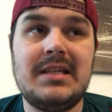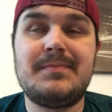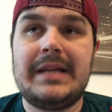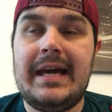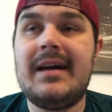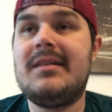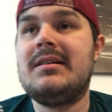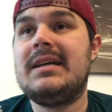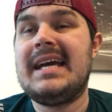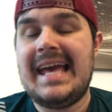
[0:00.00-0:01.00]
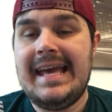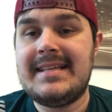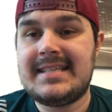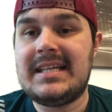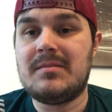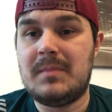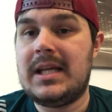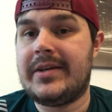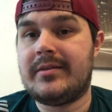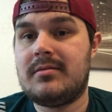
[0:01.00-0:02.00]
This player, eighteen
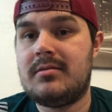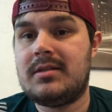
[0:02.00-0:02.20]
million.